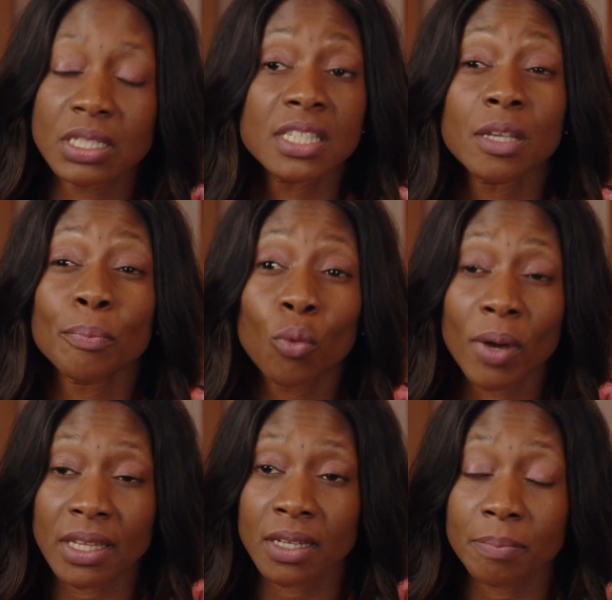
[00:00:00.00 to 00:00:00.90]

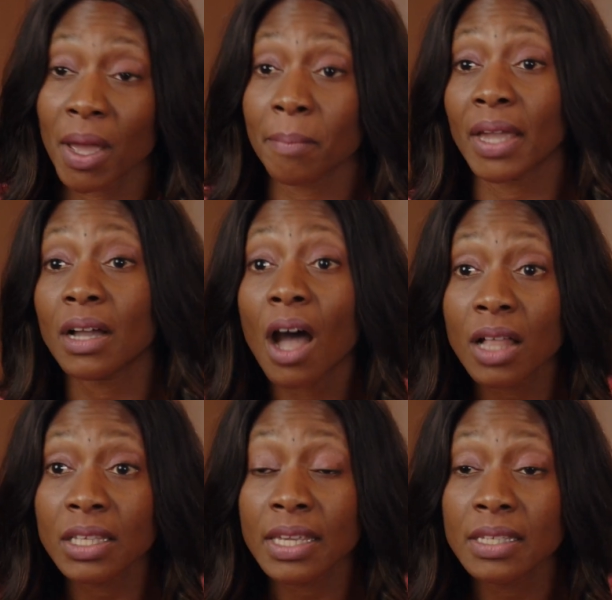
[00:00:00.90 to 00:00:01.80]
disappointed by my
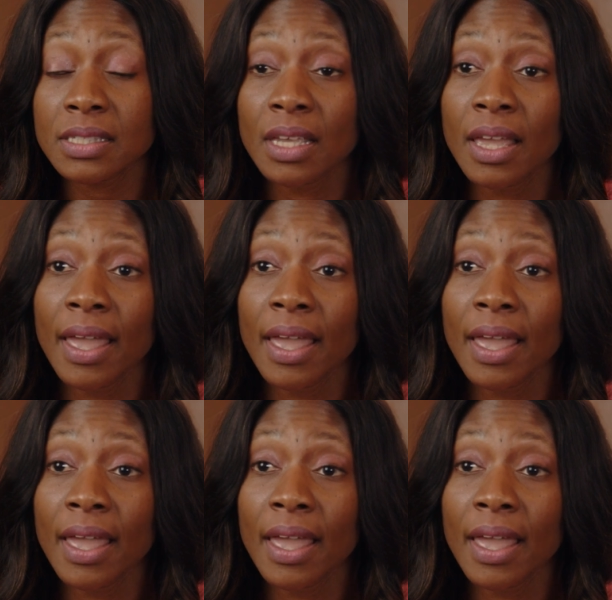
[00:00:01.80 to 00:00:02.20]
colleagues